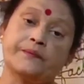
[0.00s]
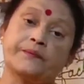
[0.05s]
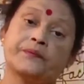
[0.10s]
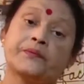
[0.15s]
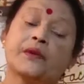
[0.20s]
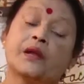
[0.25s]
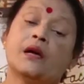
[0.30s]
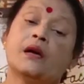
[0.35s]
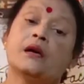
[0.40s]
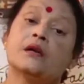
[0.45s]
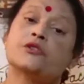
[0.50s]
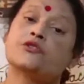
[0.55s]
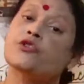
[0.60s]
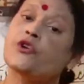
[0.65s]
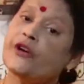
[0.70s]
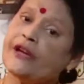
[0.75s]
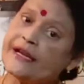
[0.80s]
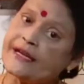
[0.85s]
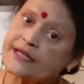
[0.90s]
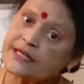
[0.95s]
So
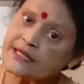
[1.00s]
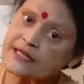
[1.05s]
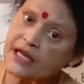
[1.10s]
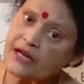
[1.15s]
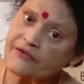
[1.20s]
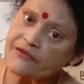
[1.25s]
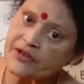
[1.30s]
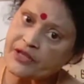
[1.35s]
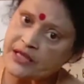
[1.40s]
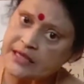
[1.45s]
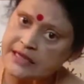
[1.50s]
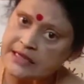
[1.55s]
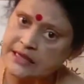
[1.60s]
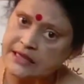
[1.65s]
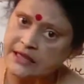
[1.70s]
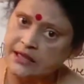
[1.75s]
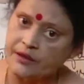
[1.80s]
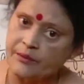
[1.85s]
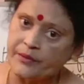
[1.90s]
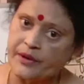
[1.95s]
itself it is
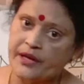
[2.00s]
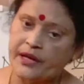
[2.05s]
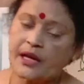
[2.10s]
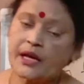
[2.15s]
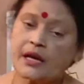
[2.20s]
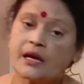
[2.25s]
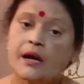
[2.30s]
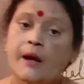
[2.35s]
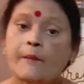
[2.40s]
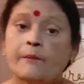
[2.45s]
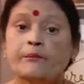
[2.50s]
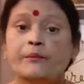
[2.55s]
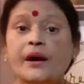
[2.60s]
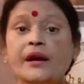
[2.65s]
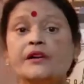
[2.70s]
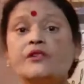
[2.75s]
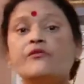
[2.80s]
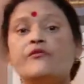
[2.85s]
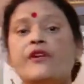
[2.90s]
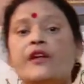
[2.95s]
turmeric, but
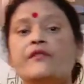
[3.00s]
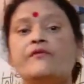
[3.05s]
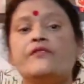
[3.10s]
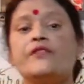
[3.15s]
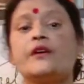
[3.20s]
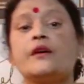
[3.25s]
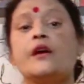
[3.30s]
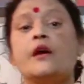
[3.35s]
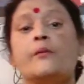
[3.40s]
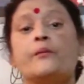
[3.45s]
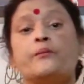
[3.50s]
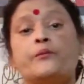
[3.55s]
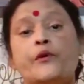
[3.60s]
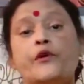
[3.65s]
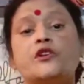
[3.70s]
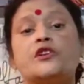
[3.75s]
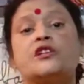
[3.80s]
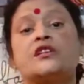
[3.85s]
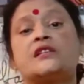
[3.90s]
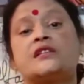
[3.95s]
when we put
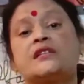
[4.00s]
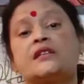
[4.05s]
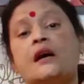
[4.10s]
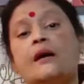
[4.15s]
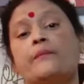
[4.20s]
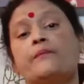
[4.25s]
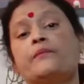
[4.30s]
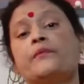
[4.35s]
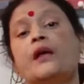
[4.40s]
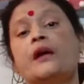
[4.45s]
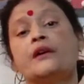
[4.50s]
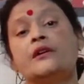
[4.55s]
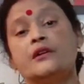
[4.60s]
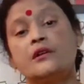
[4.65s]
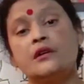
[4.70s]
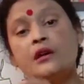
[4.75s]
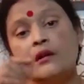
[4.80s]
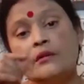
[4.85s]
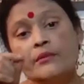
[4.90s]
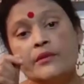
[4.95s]
some
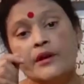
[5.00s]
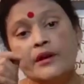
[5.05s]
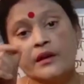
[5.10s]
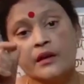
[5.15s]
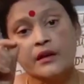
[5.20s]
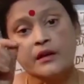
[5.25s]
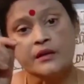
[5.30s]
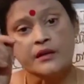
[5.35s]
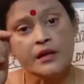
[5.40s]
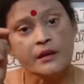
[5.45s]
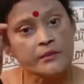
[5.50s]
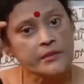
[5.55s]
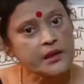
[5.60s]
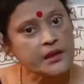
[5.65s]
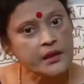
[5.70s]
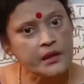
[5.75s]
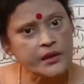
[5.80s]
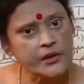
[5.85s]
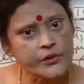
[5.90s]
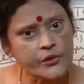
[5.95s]
turmeric you
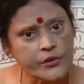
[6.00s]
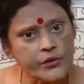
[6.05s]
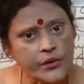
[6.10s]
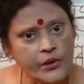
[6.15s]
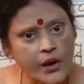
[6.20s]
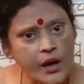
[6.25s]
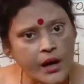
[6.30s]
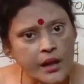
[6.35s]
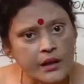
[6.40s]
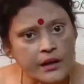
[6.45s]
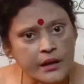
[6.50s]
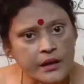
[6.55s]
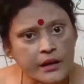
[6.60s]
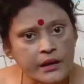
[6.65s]
know, haldi.